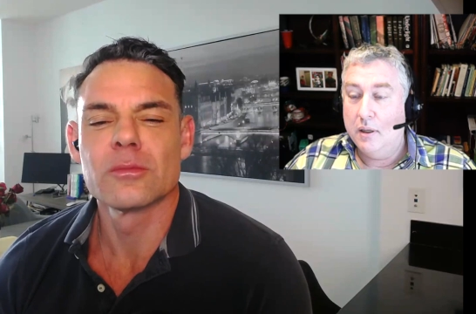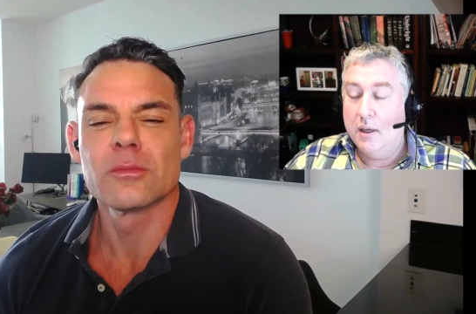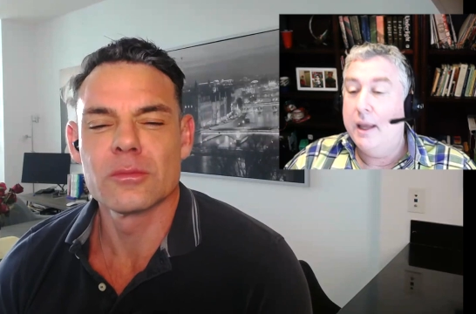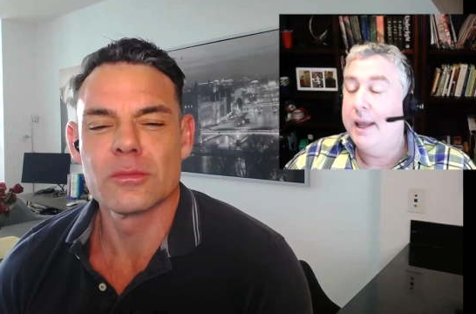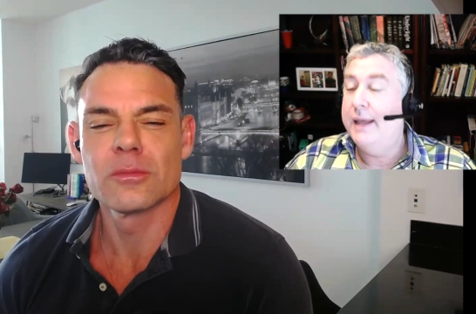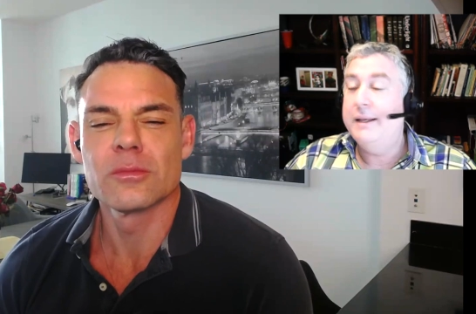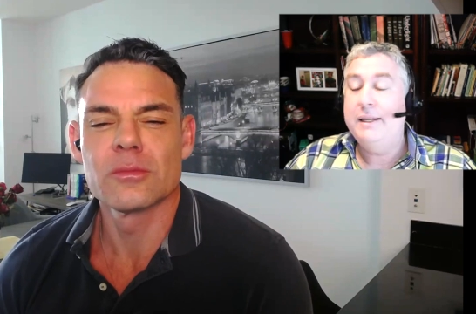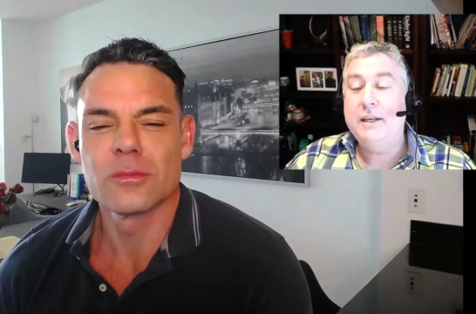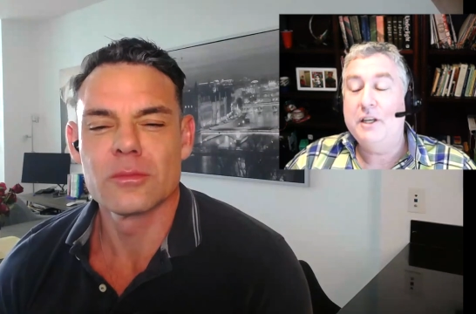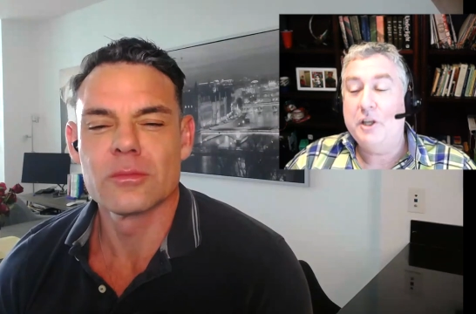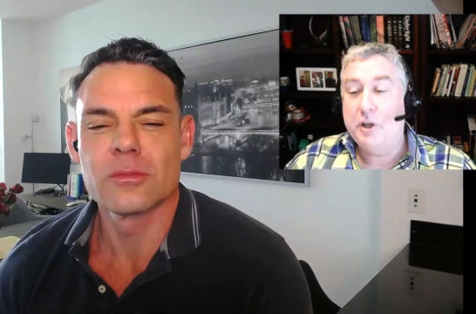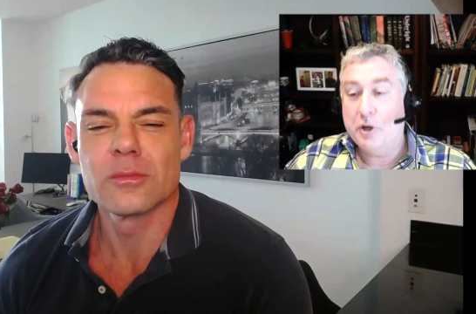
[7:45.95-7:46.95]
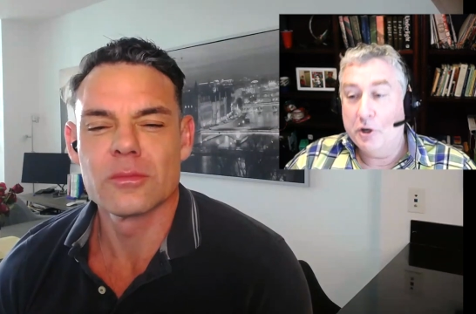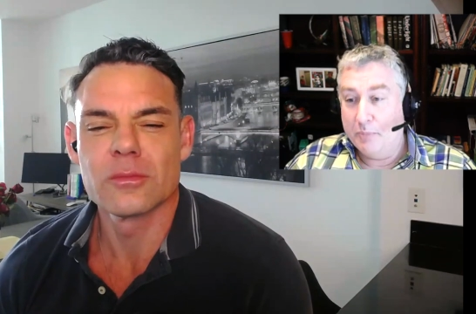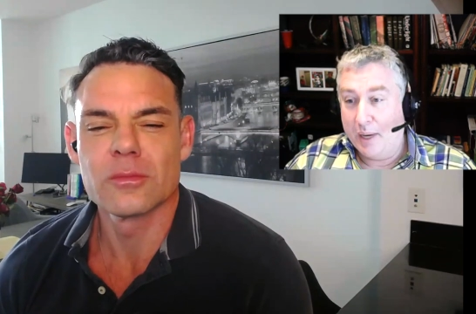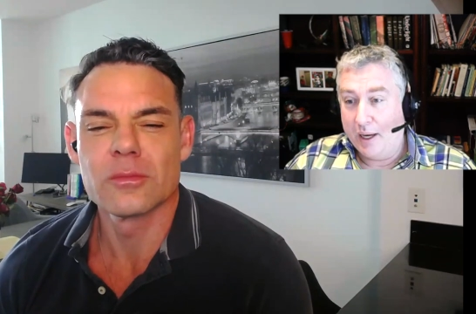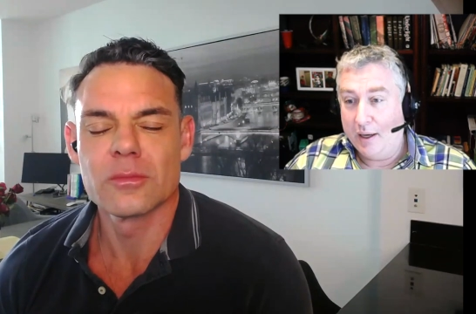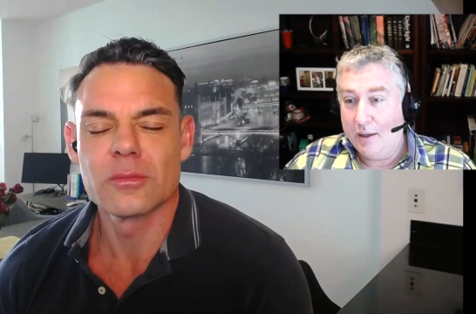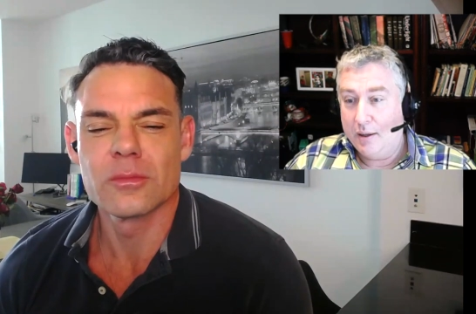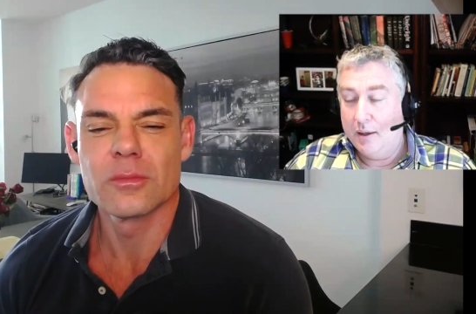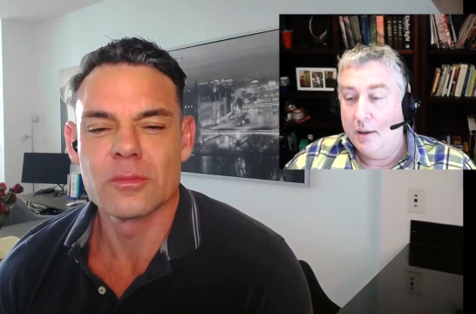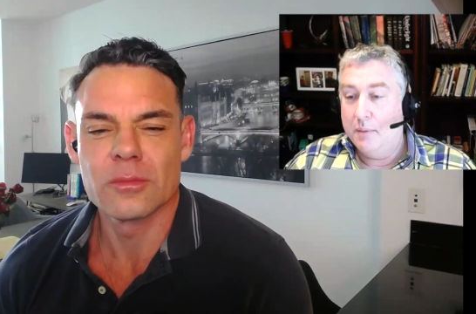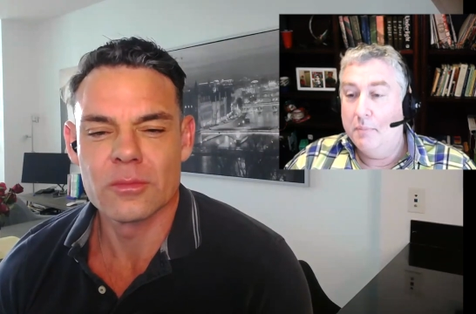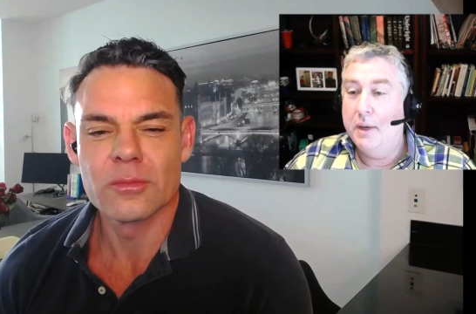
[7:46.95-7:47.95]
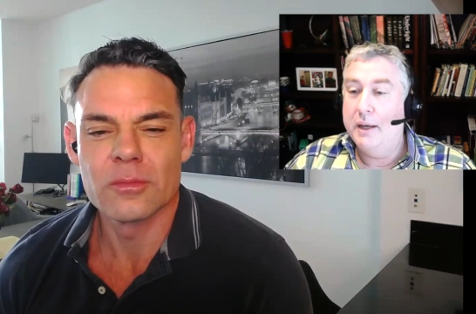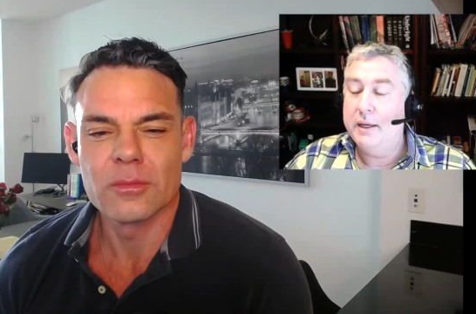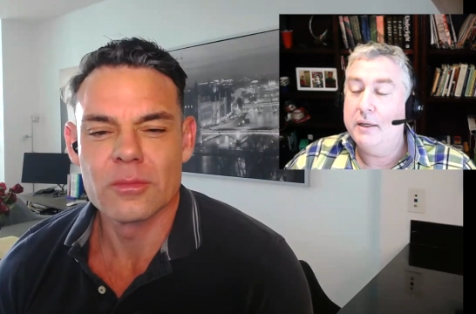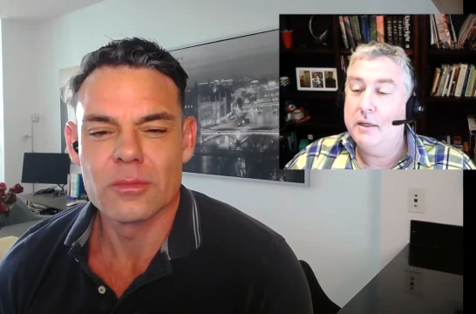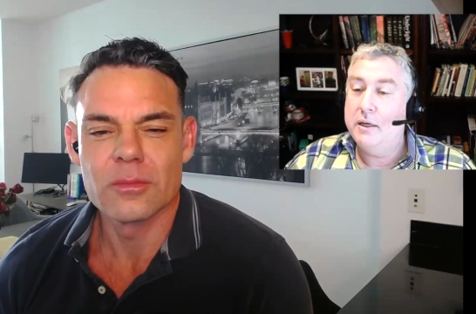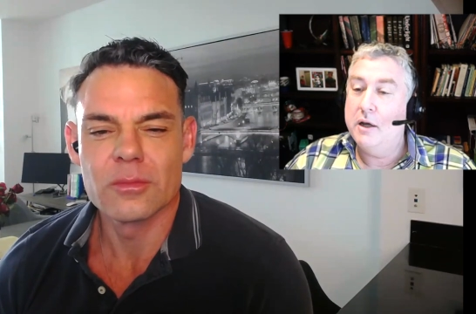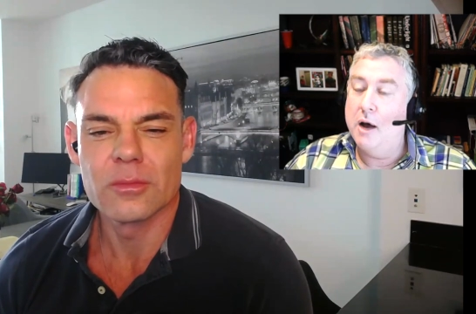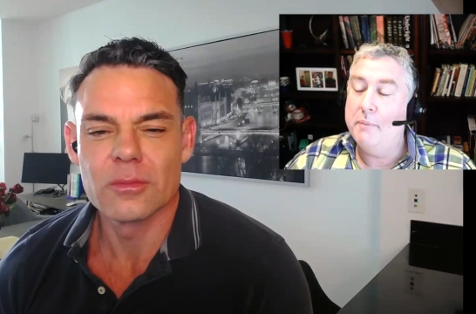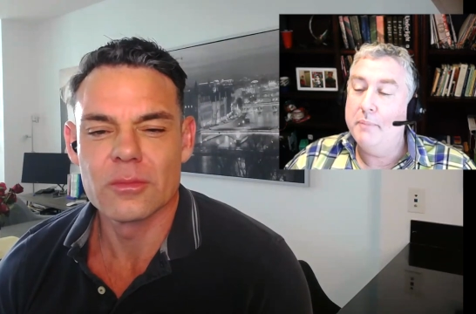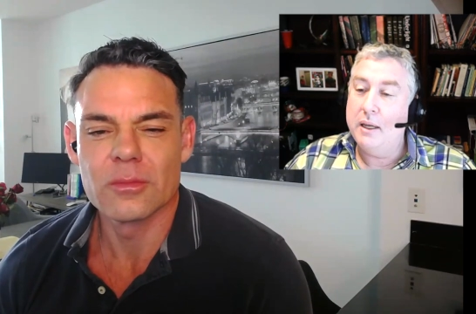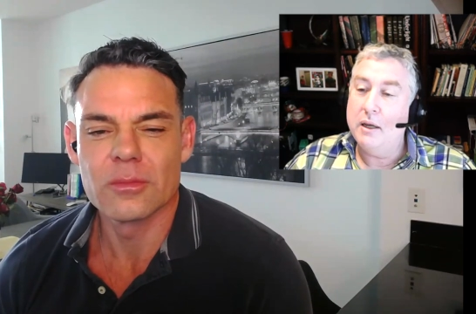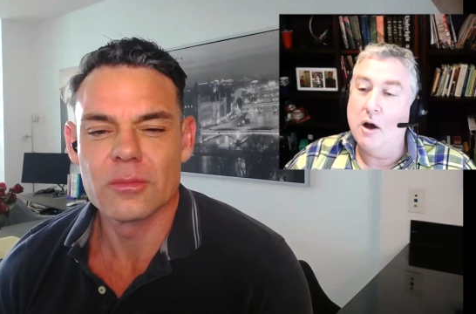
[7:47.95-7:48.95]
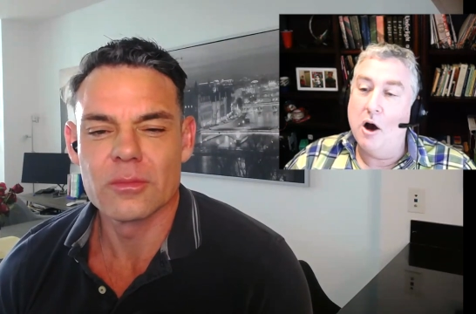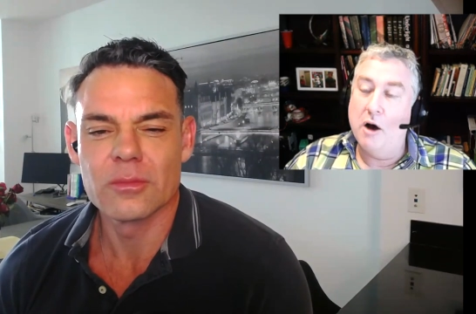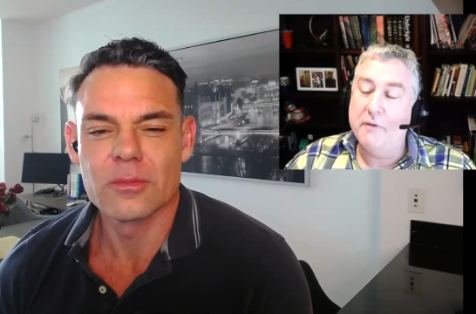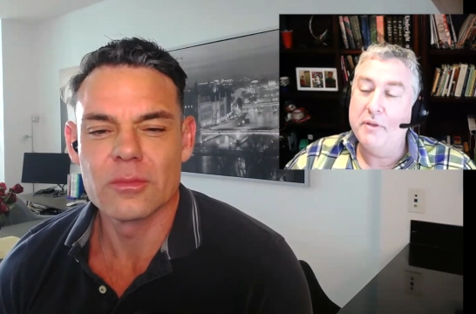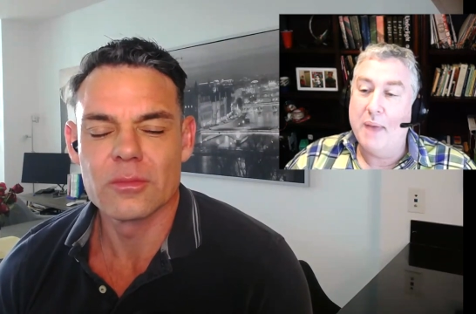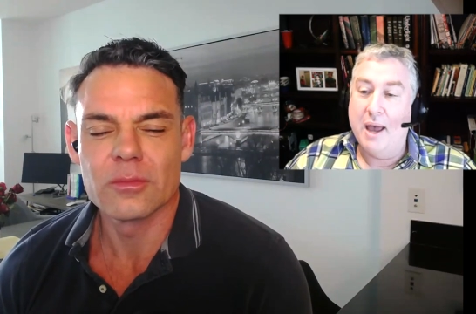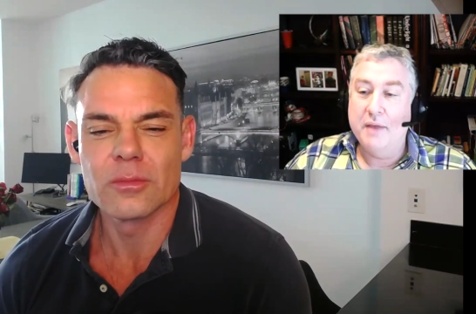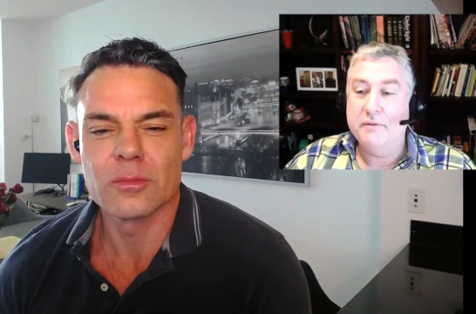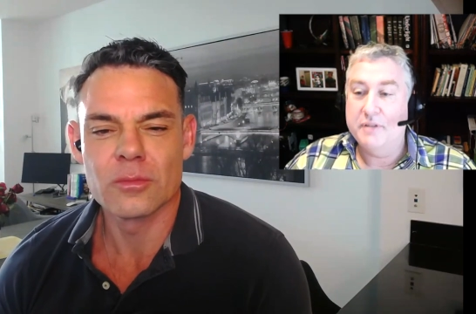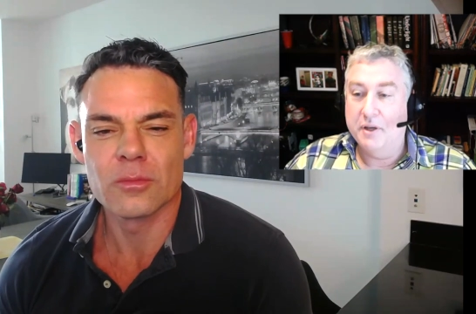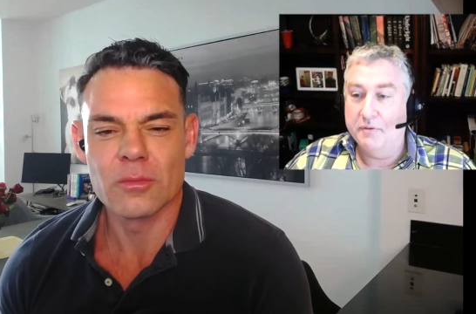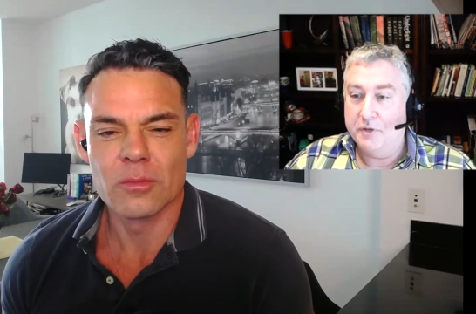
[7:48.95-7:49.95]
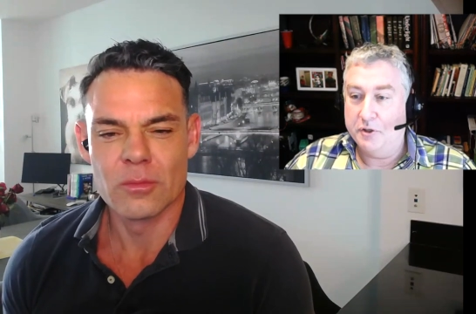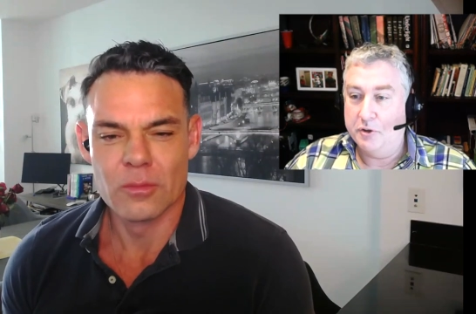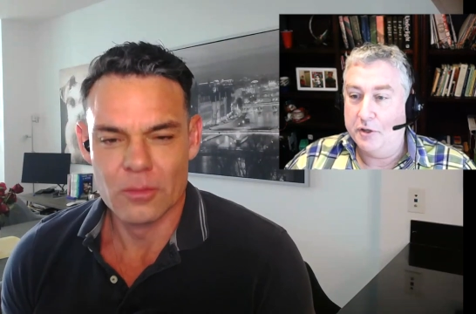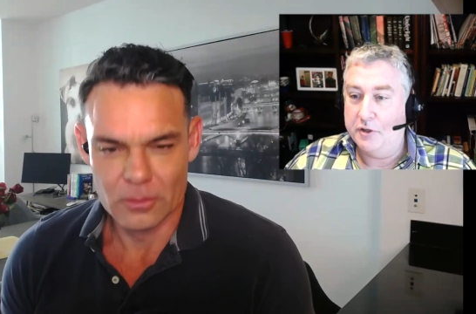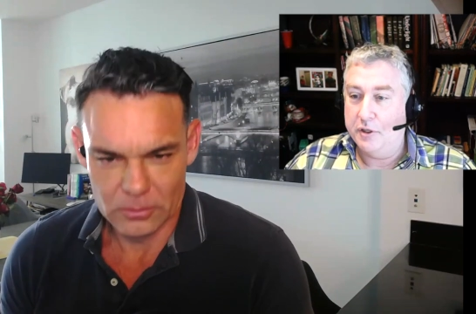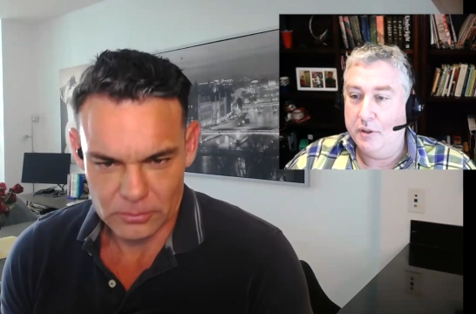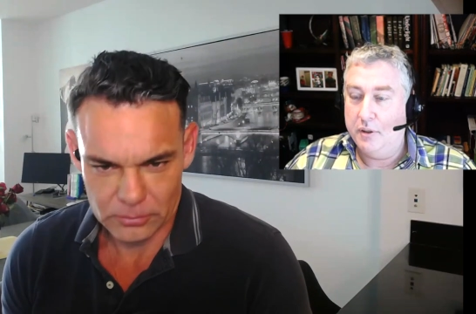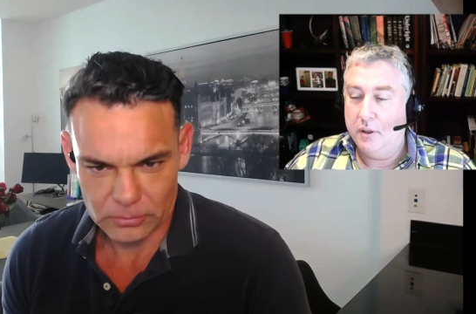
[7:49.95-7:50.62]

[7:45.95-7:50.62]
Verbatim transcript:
Speaker 1: Mm-hmm. It didn't cure me, but it got me off the path of self destruction.